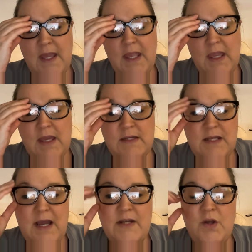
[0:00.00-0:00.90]
And
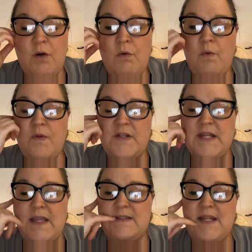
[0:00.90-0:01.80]
I know the
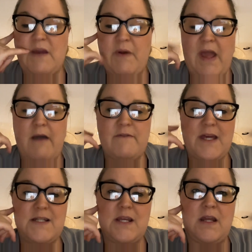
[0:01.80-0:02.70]
days that I would have
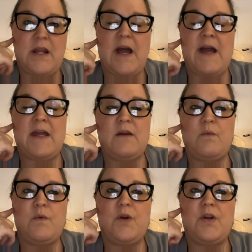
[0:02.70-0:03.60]
that done, I
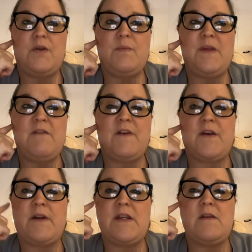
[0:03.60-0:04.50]
would be
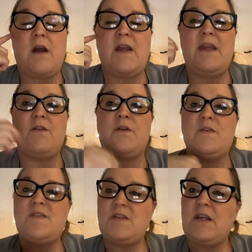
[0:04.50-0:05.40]
very either
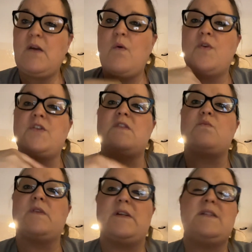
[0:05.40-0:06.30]
sick or just
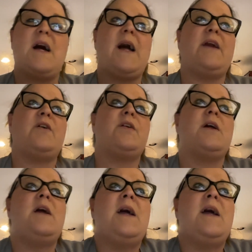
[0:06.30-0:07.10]
really tired.